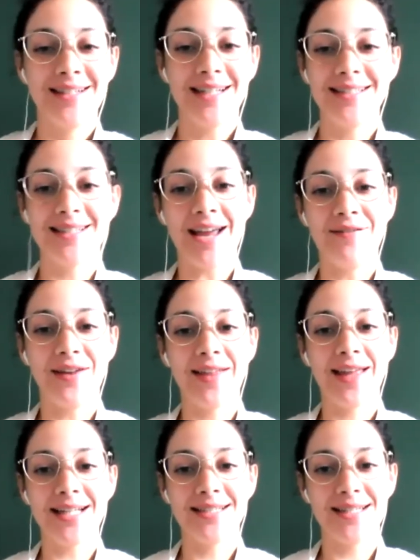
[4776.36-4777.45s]
It's. Uh, I uh-huh. feel
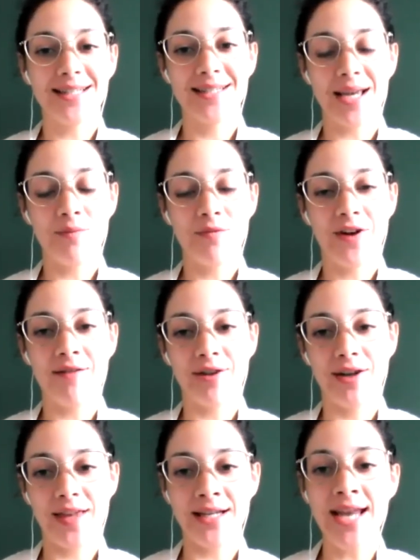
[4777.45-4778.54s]
like it's the same for
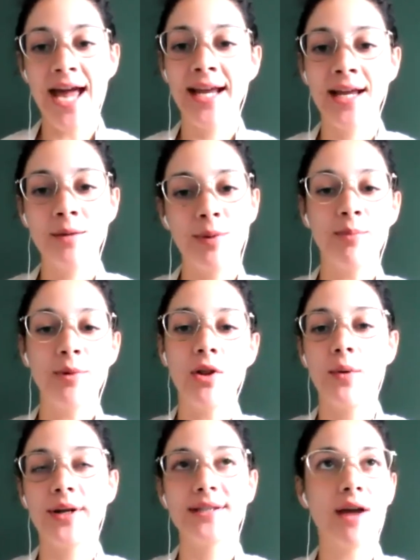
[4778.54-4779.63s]
everything. Netting. People
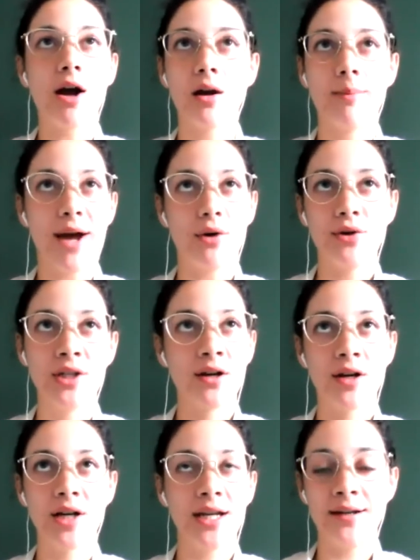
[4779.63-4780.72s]
always talk about
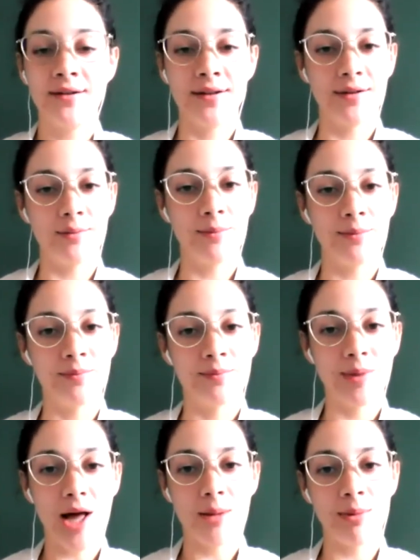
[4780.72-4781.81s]
urine and
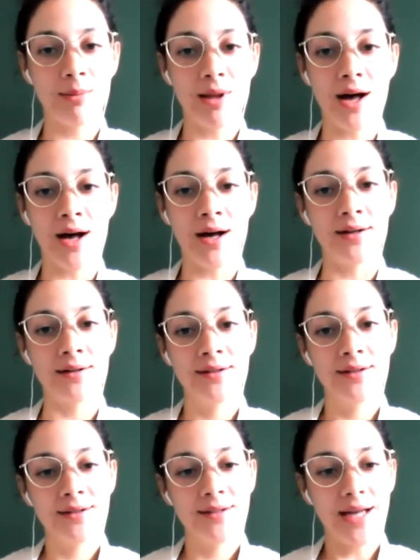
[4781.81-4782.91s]
blah blah blah.
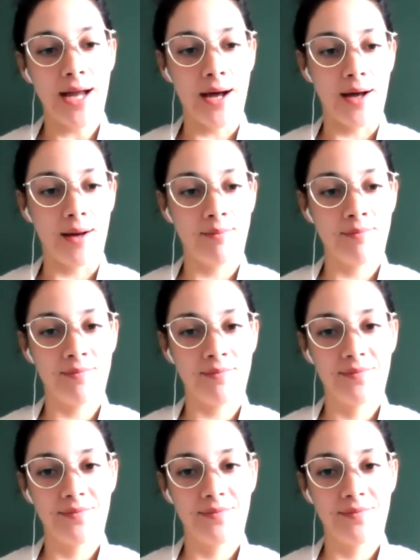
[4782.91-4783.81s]
Um,